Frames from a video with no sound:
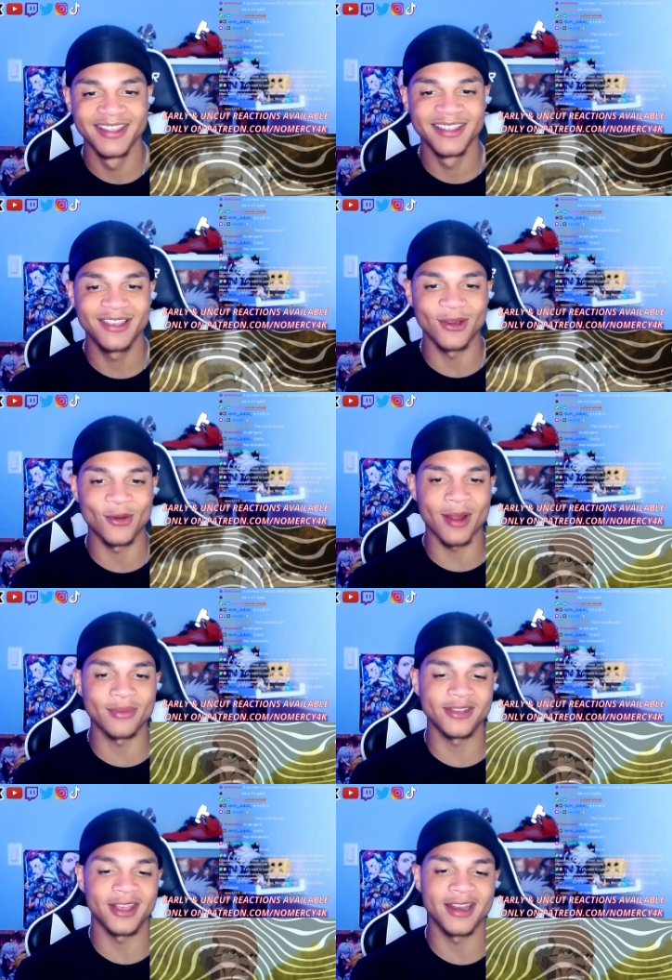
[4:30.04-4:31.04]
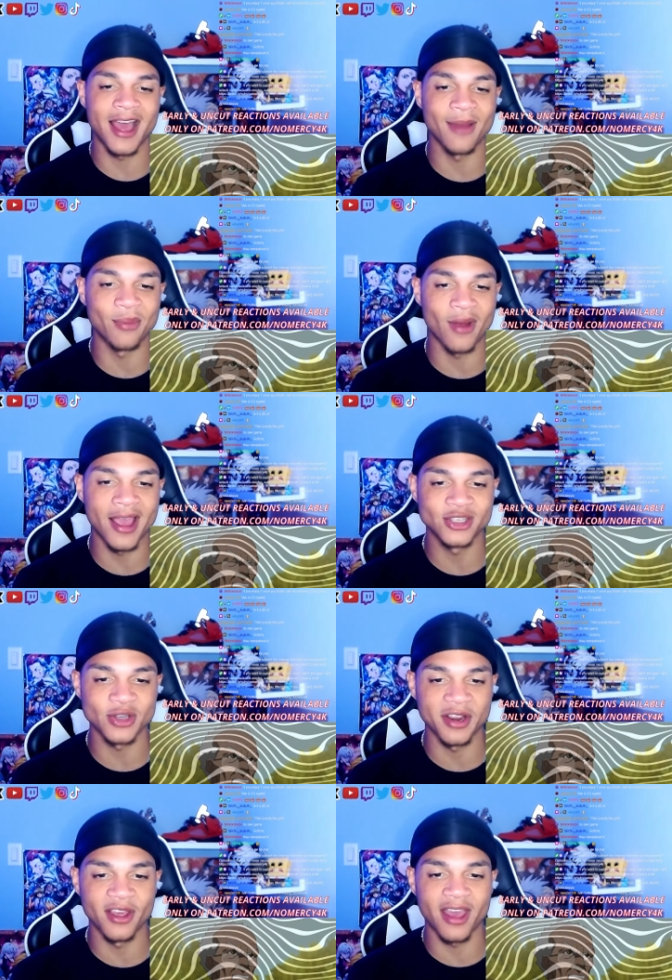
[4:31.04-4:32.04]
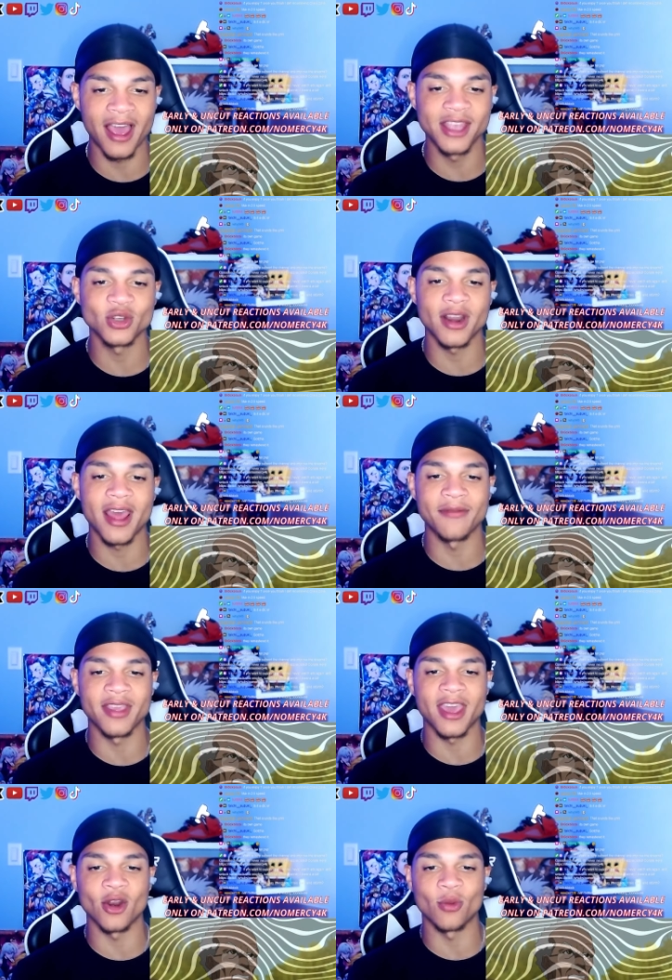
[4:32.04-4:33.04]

Yo, Gramp said, nah, bro. I ain't trying to have the ghetto.